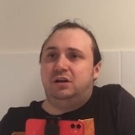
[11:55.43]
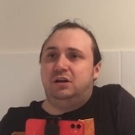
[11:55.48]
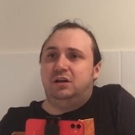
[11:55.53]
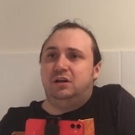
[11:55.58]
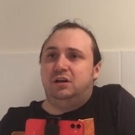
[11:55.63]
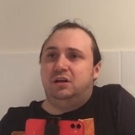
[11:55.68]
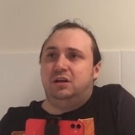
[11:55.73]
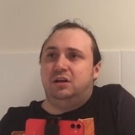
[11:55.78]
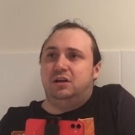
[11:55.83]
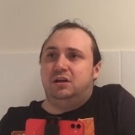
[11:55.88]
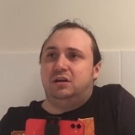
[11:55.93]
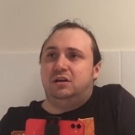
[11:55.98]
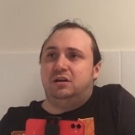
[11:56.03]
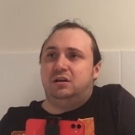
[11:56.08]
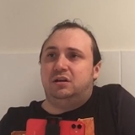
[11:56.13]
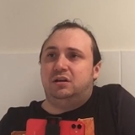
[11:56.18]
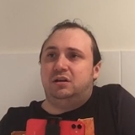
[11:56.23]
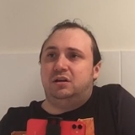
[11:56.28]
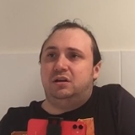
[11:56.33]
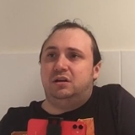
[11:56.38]

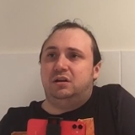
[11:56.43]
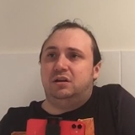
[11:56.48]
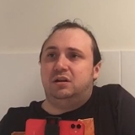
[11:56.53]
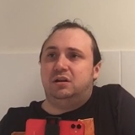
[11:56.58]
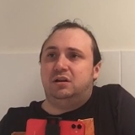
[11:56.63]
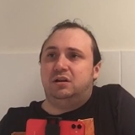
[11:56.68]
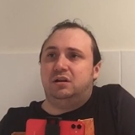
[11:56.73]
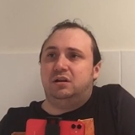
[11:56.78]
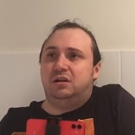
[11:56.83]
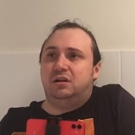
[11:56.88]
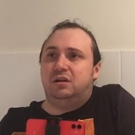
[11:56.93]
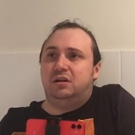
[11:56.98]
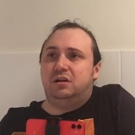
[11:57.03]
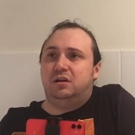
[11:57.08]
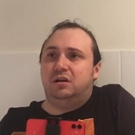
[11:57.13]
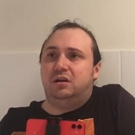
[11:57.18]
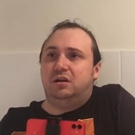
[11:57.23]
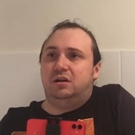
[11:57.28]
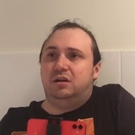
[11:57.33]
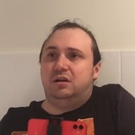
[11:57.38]

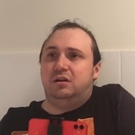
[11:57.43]
Nothing is said.